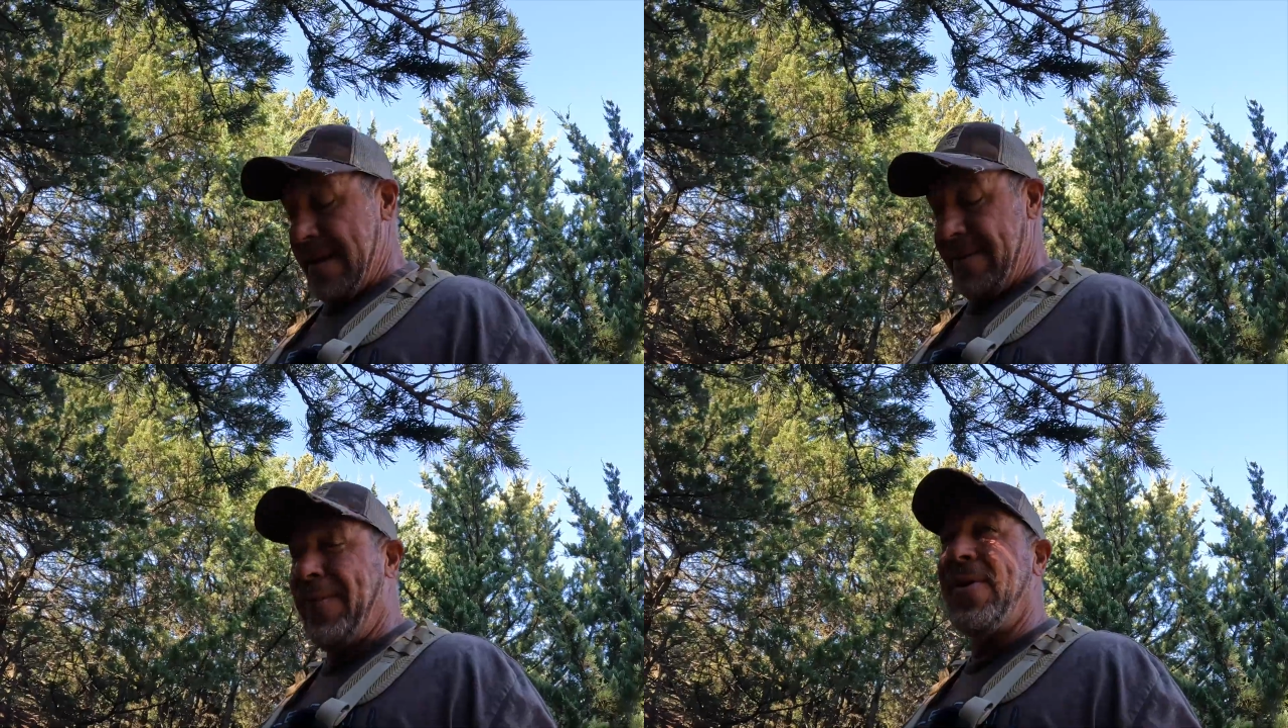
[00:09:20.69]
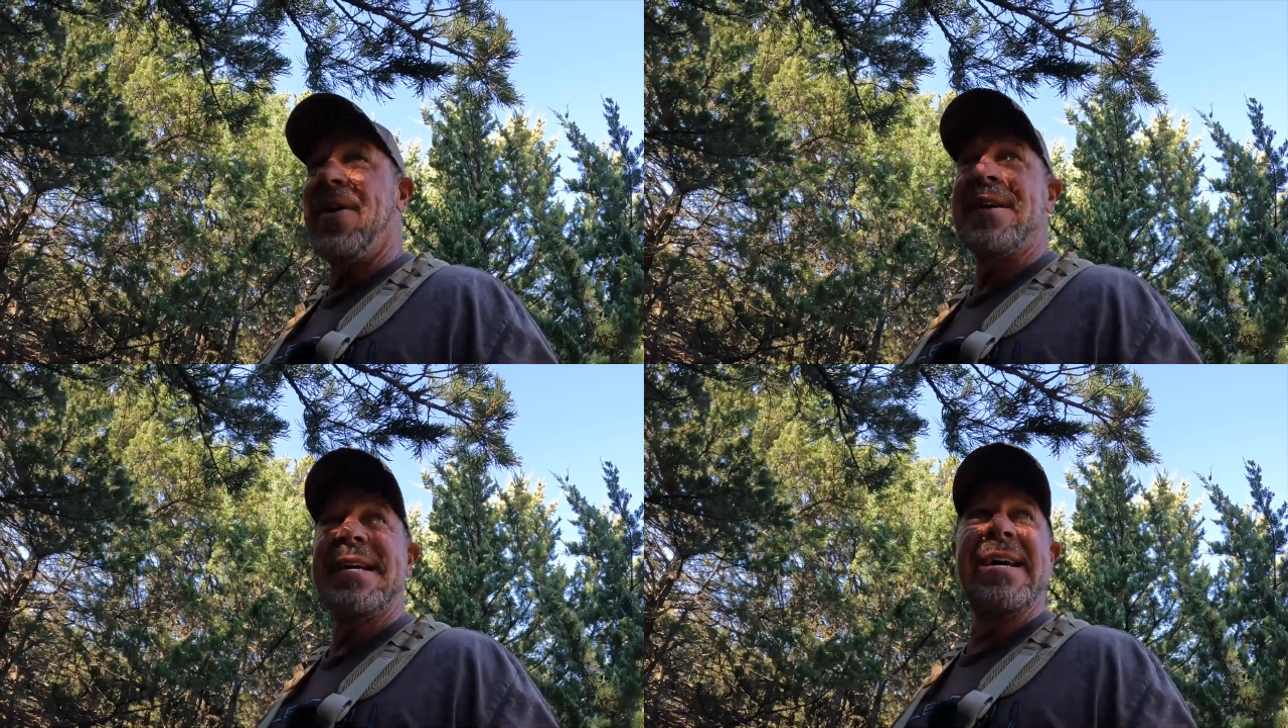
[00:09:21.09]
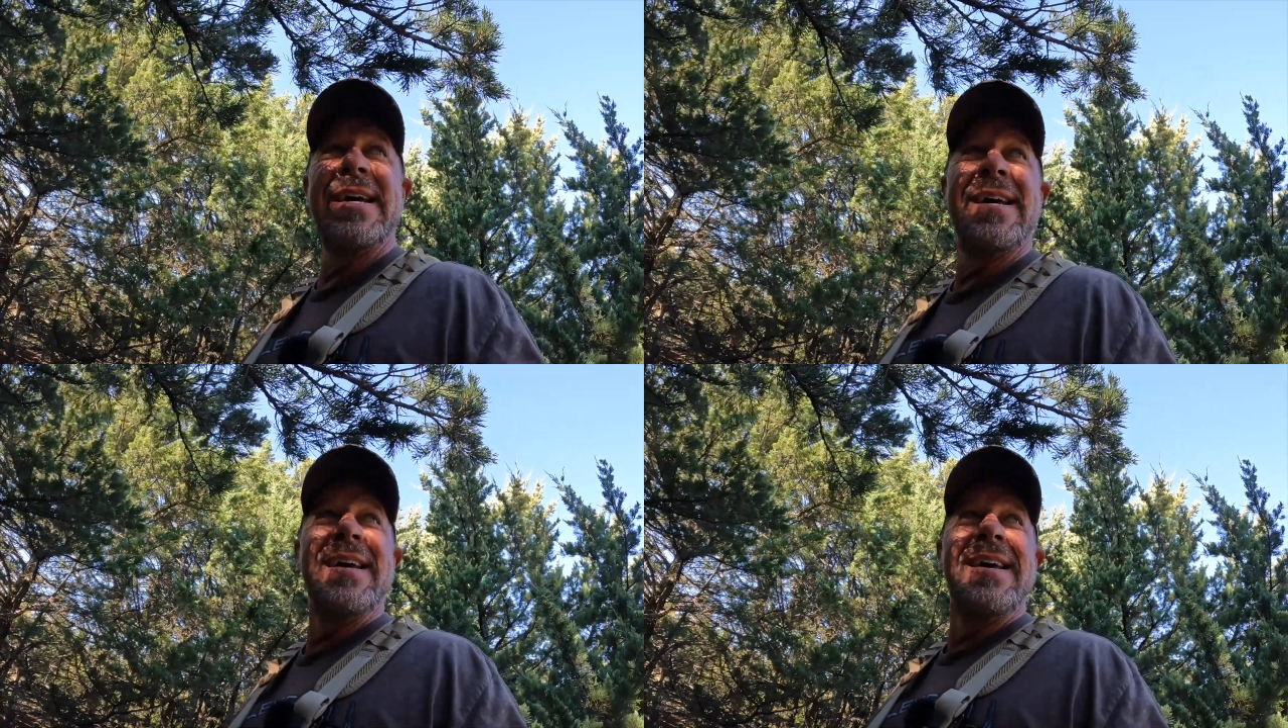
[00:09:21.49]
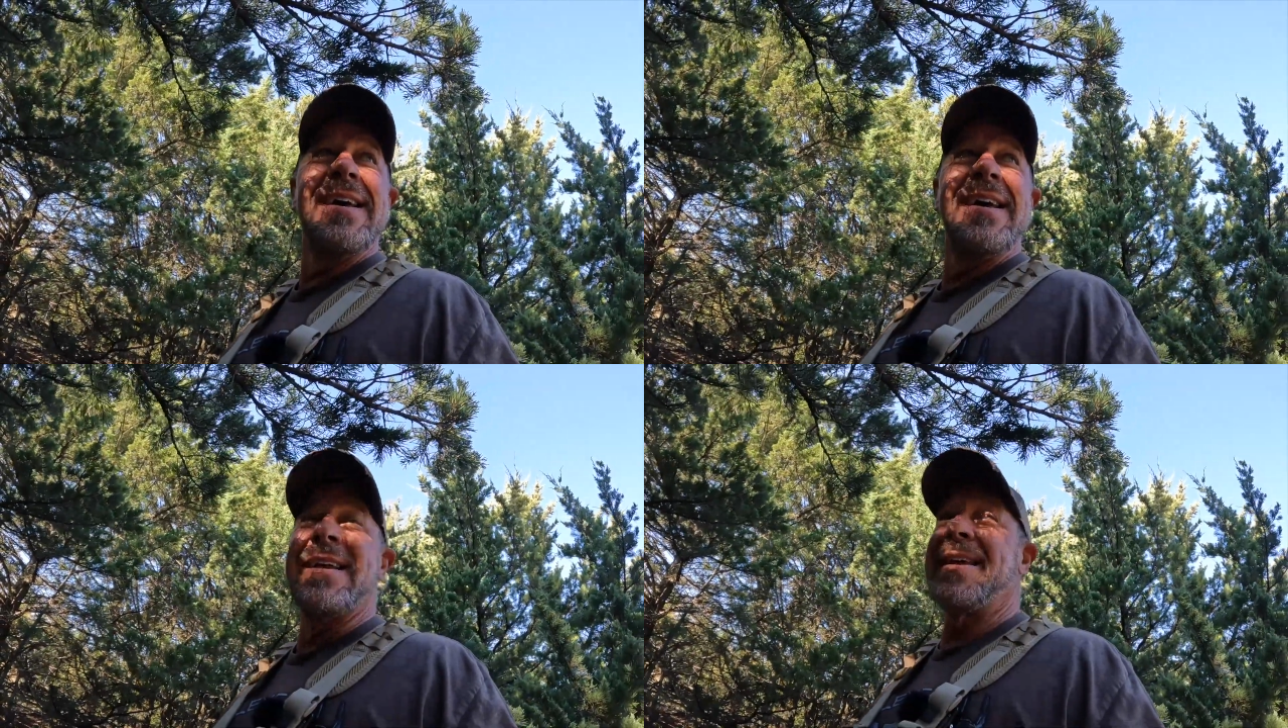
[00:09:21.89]
pond,
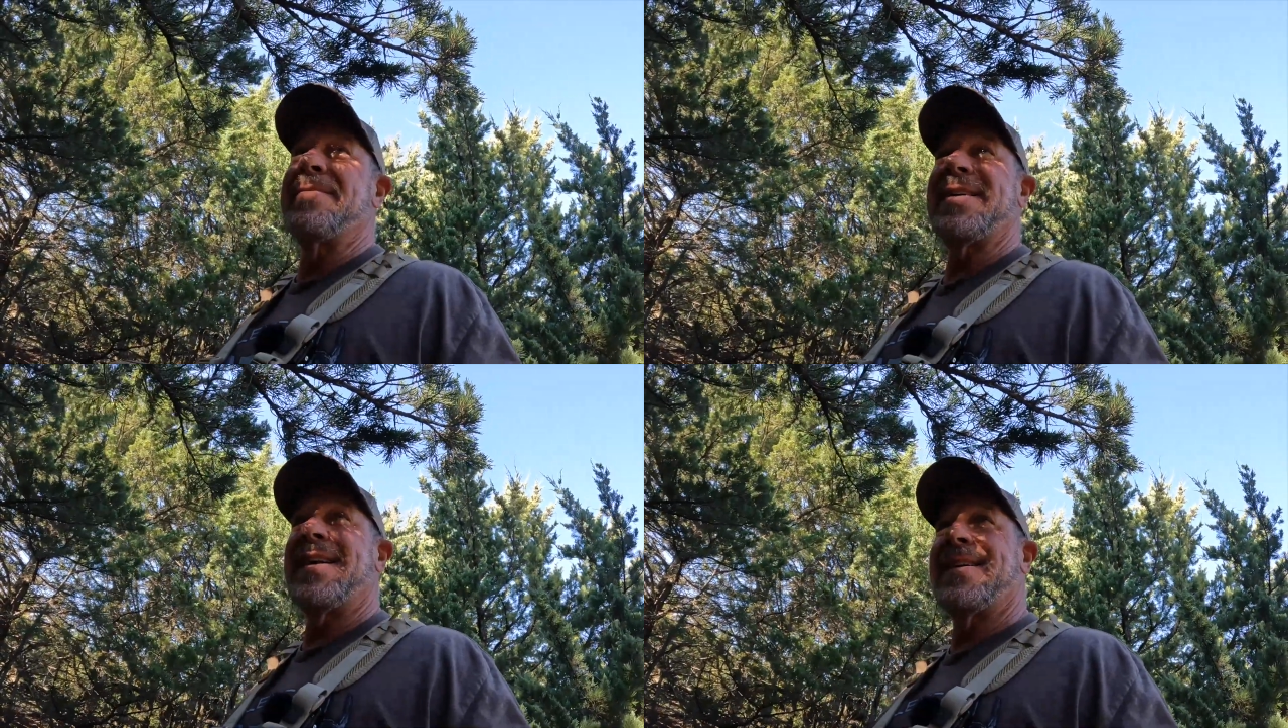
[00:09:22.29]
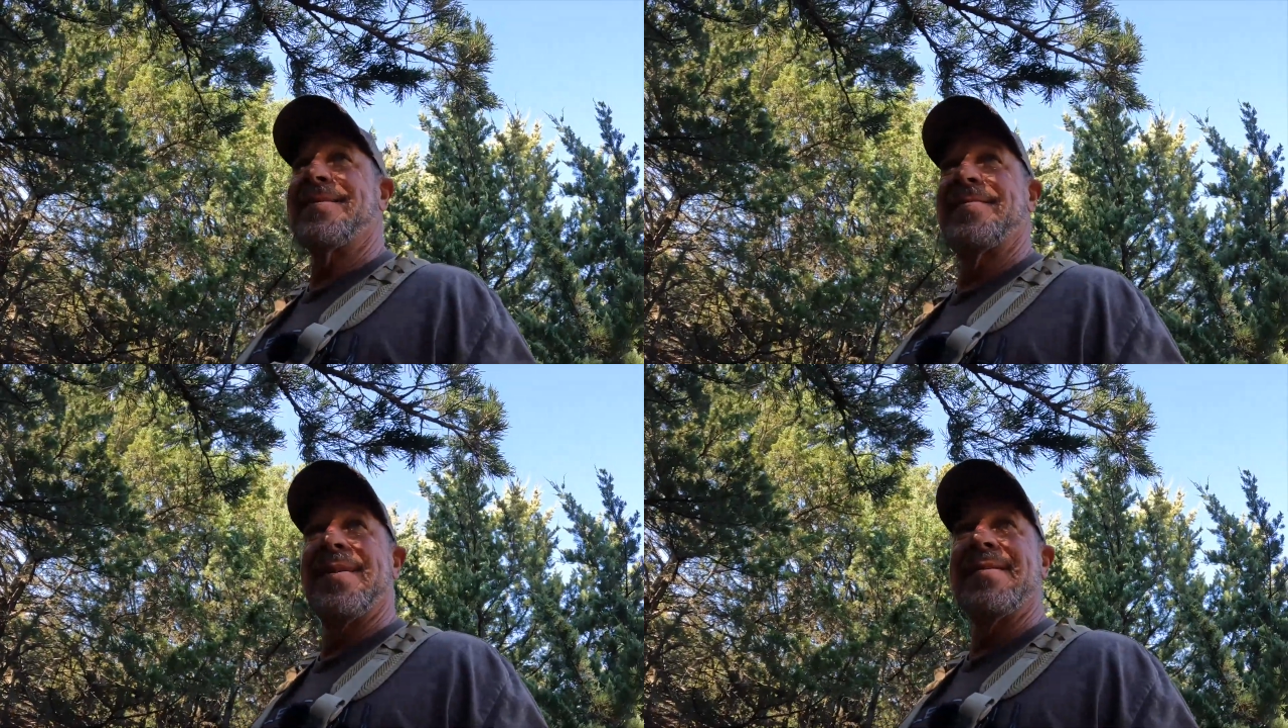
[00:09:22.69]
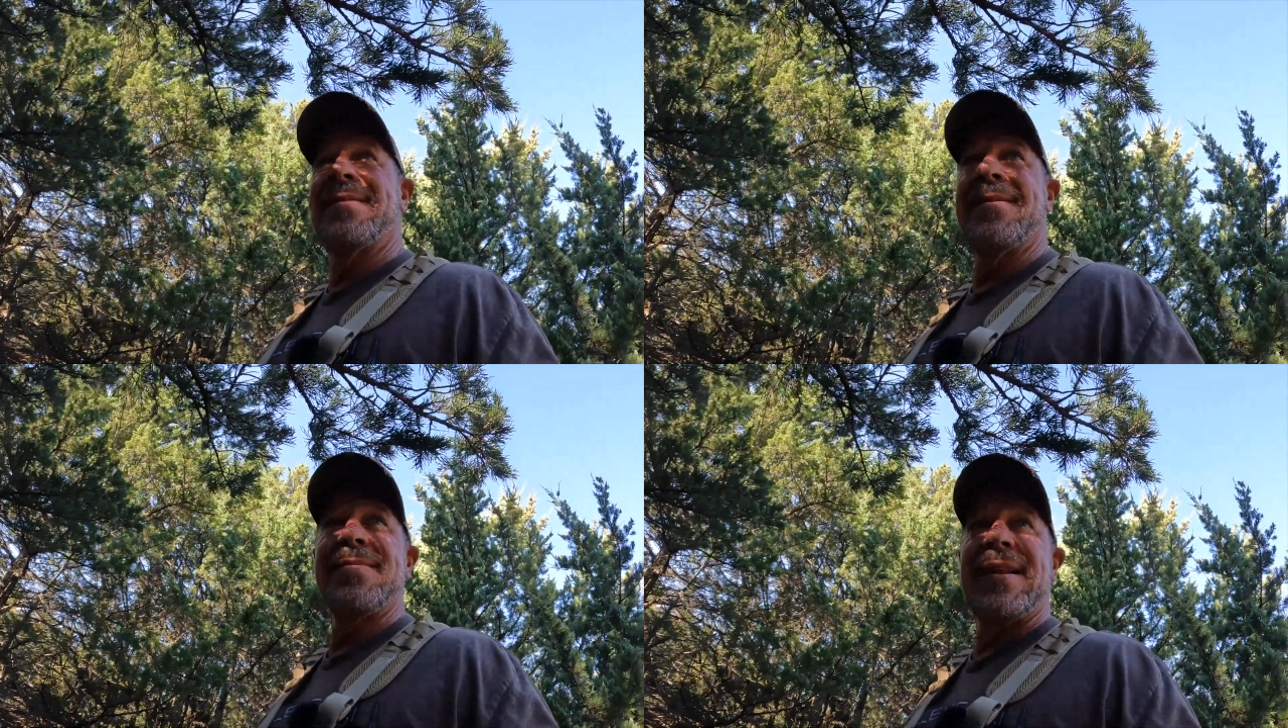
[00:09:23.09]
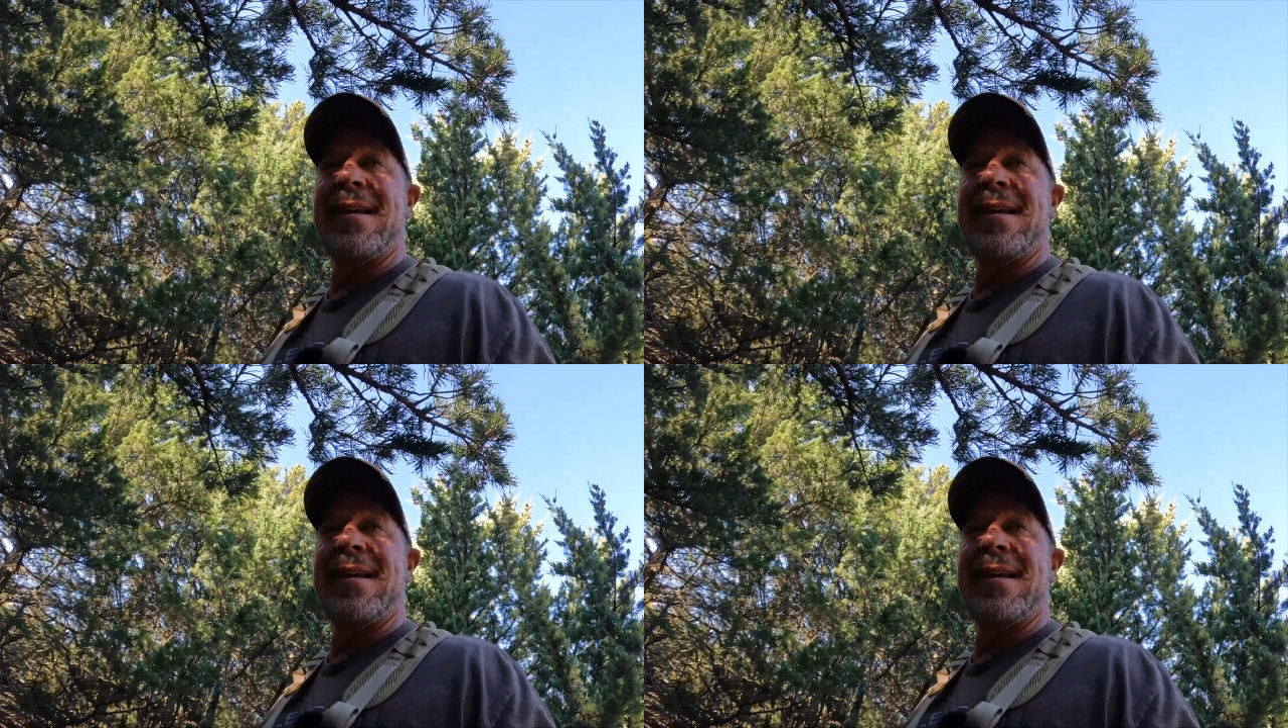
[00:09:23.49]
and he keeps saying, I smell something. I